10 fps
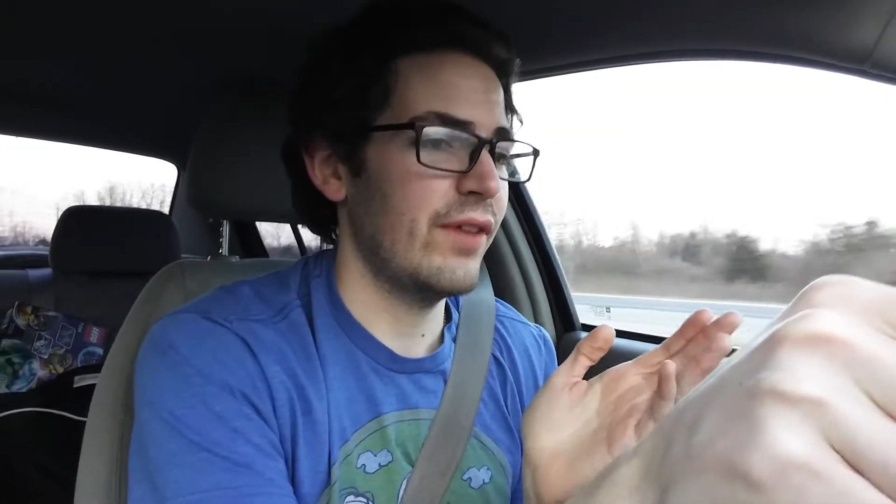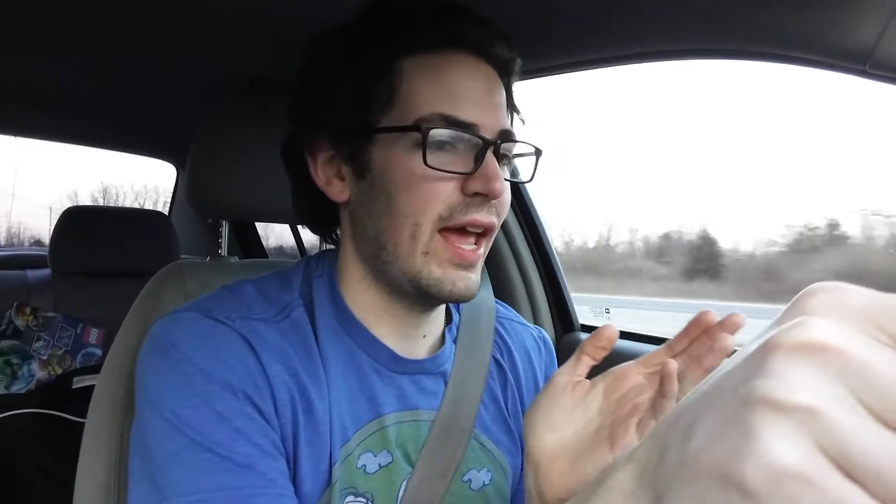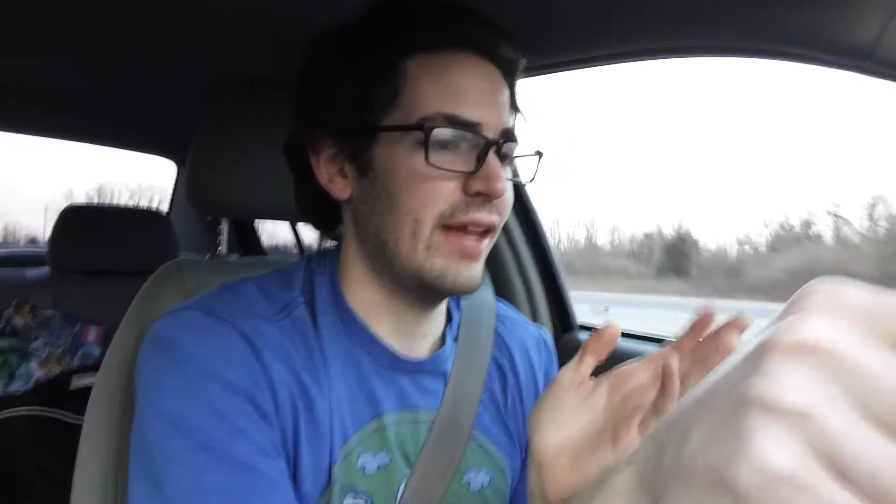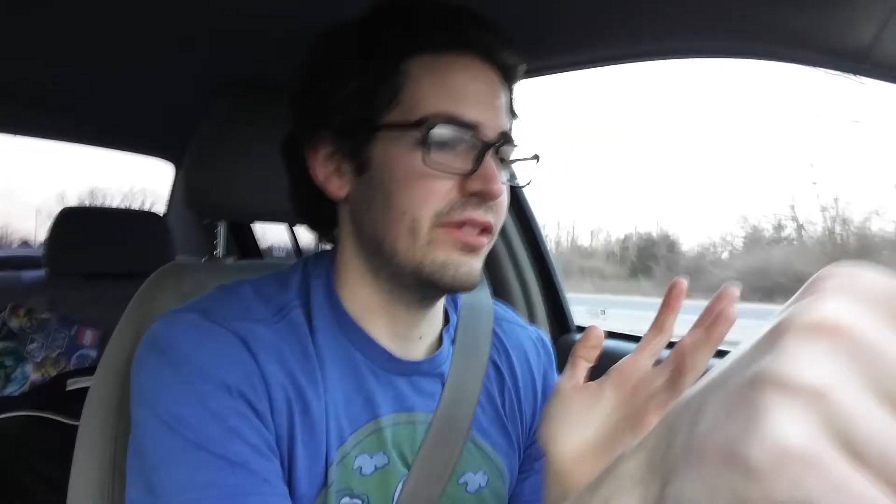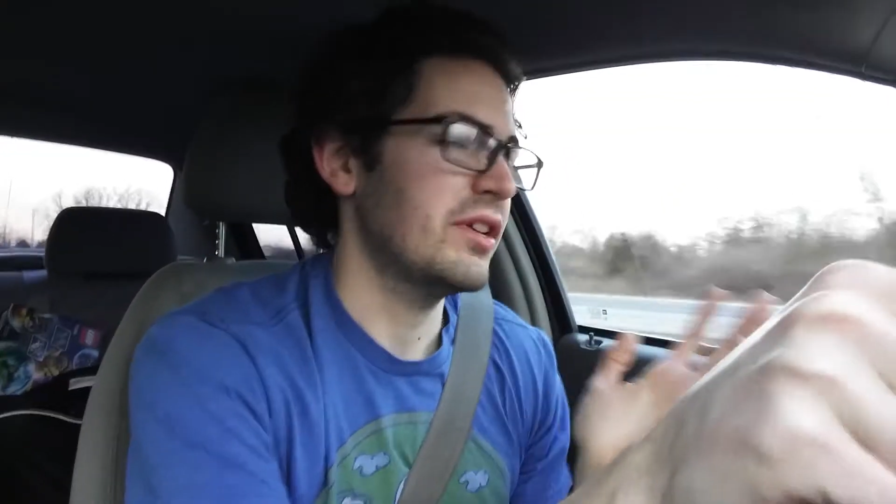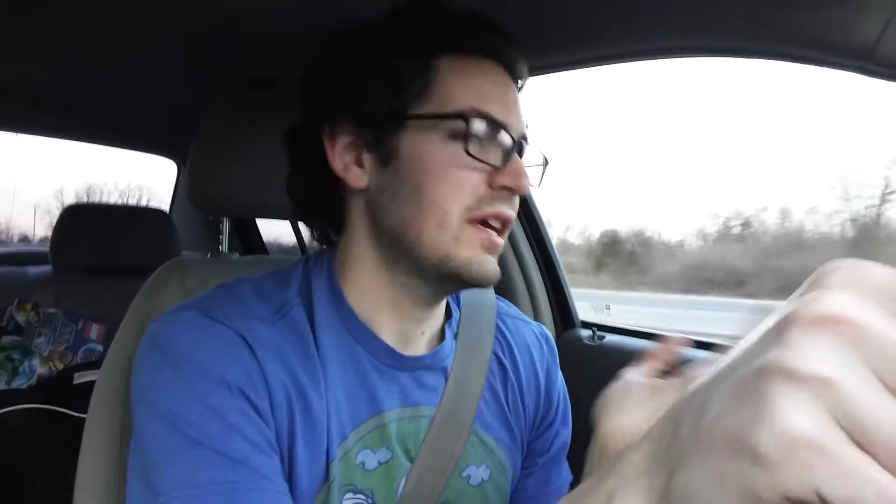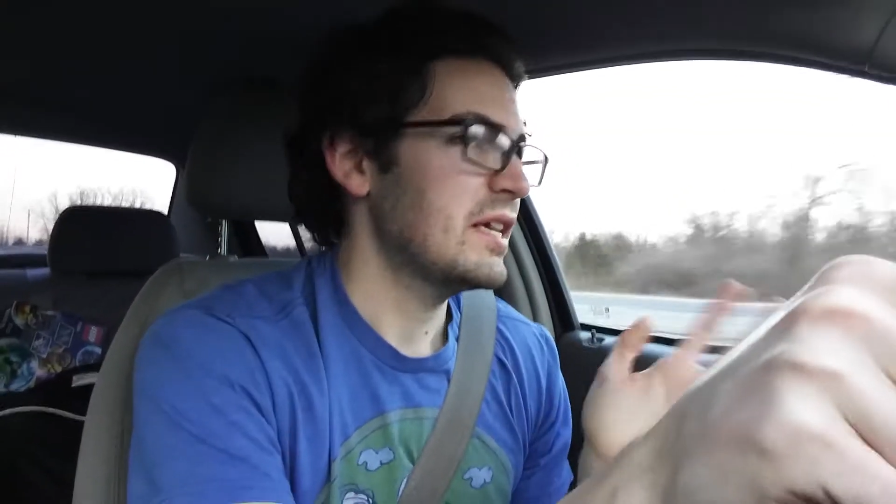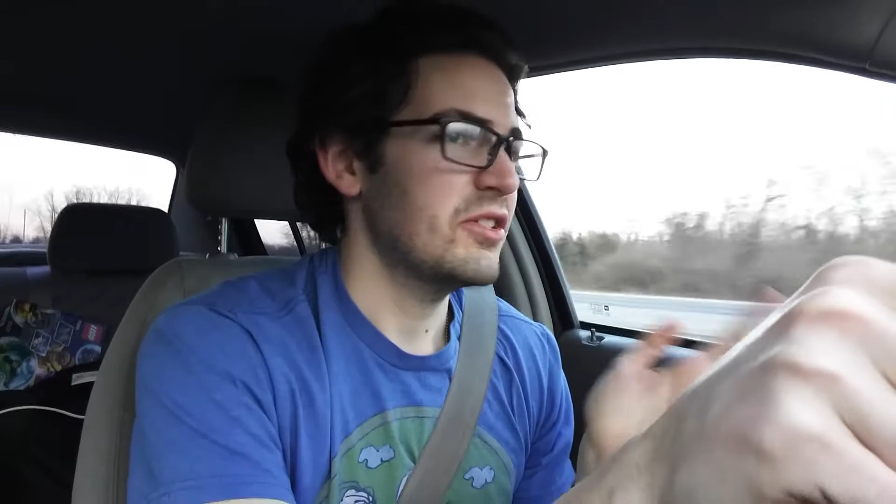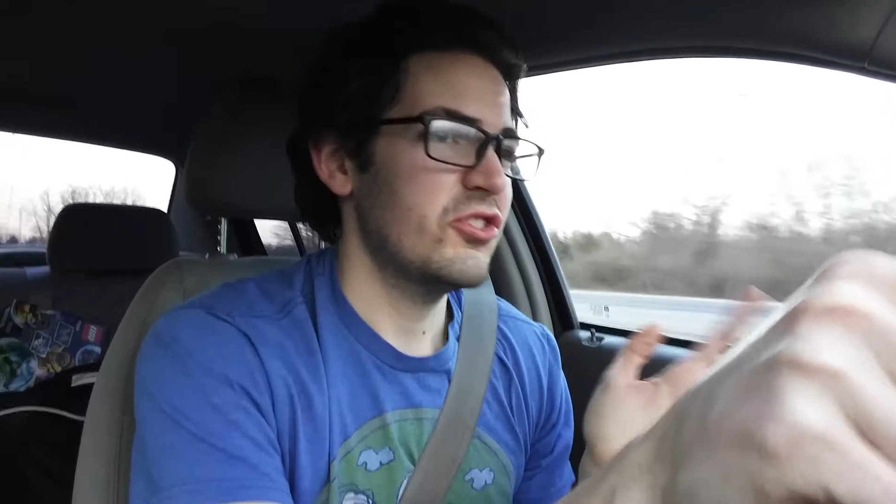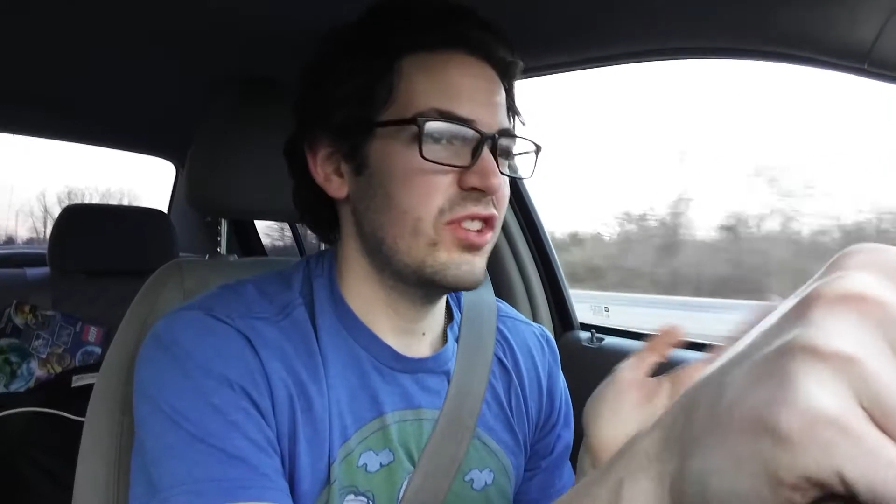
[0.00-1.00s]

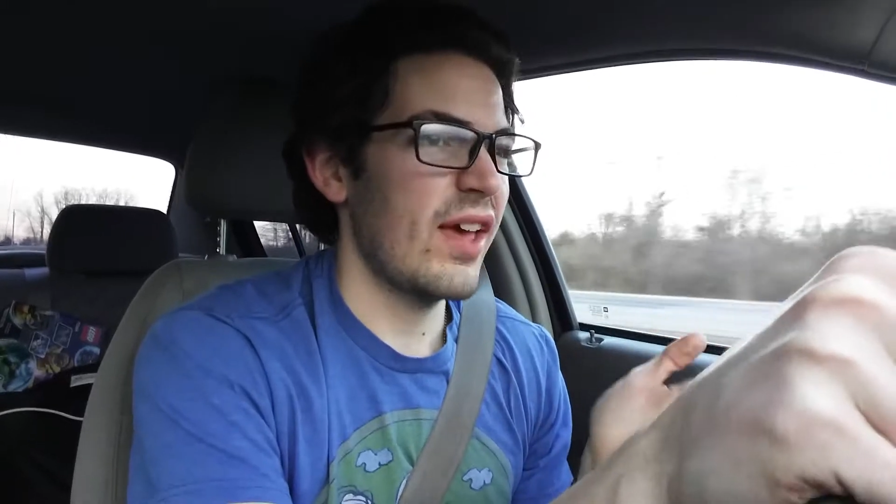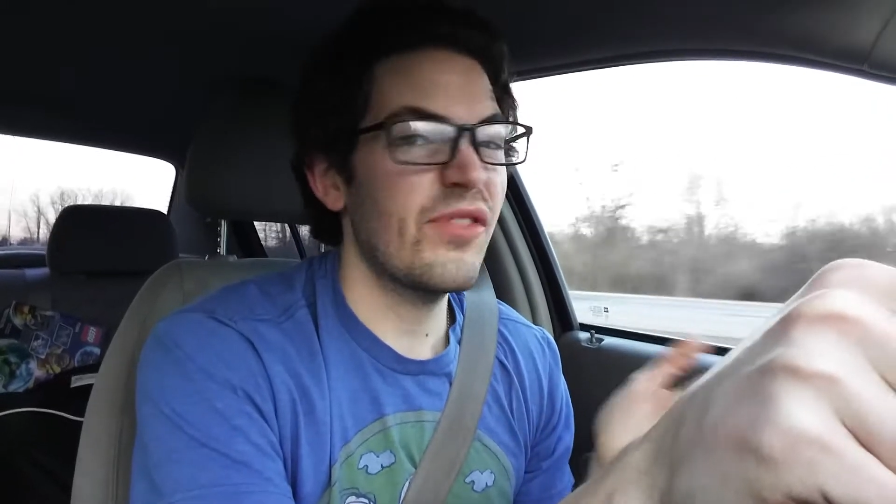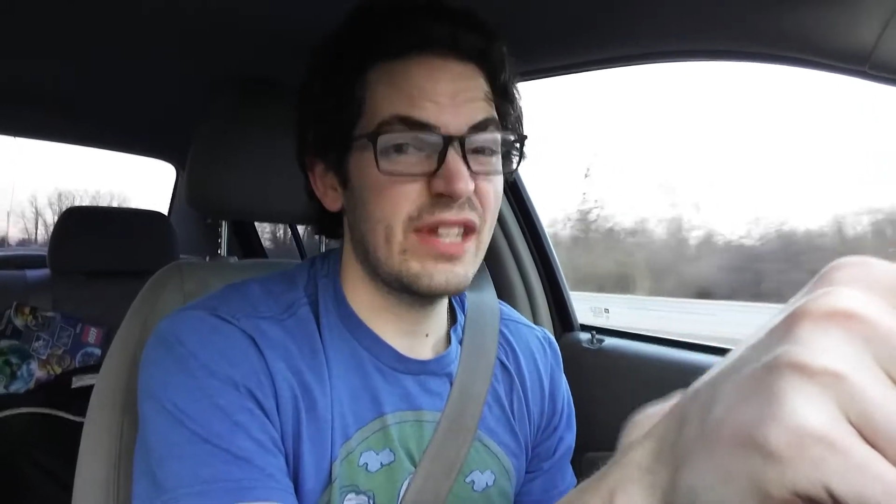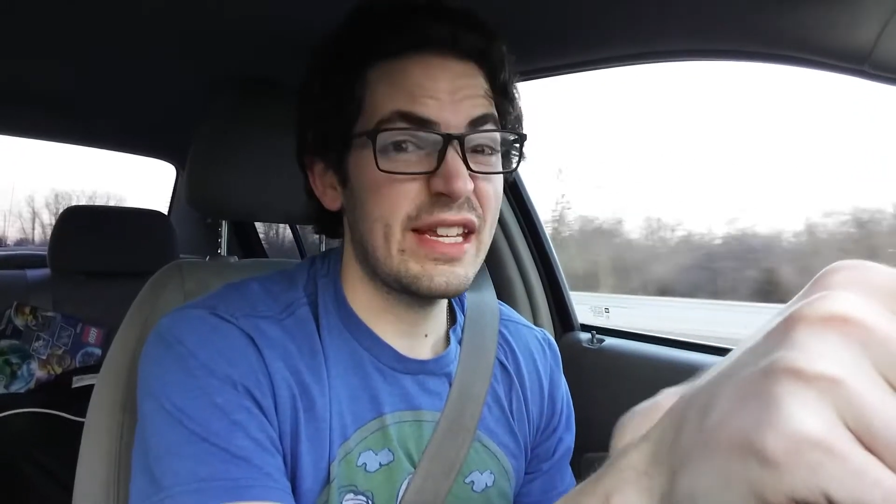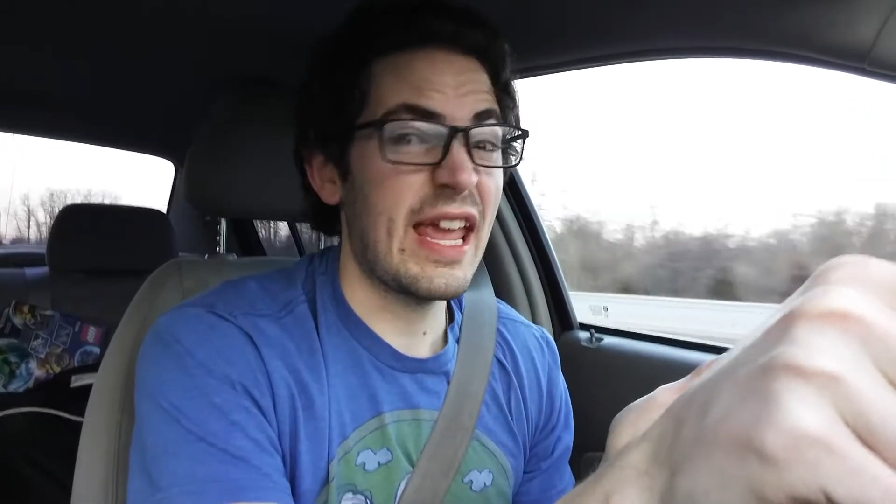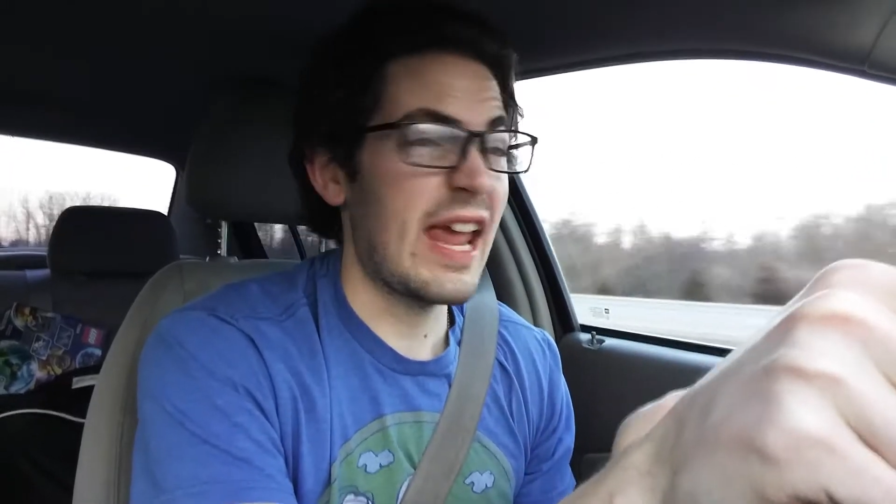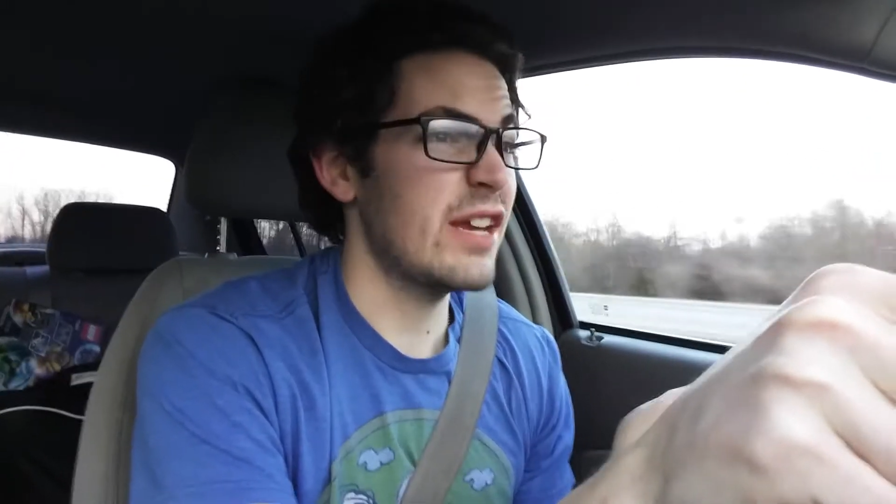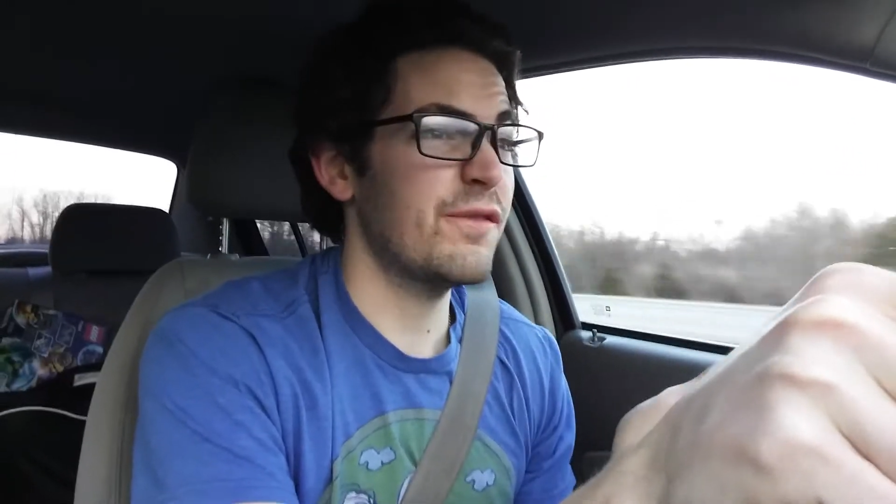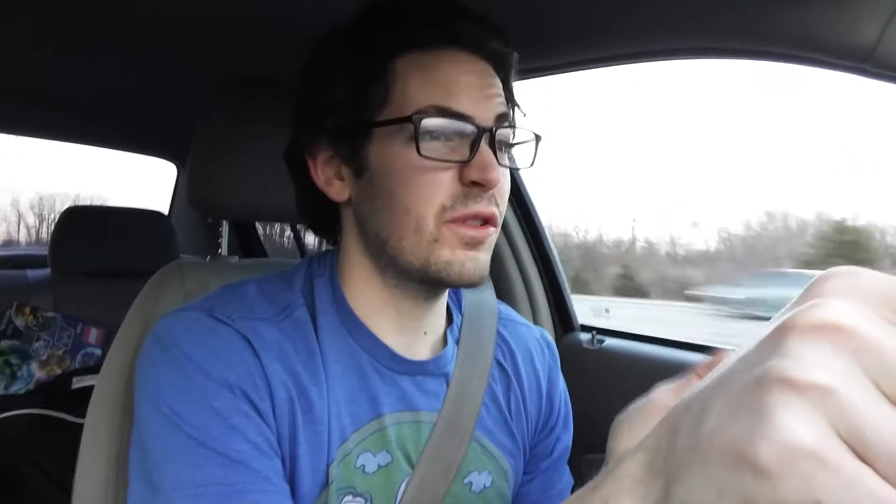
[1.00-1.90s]
and 78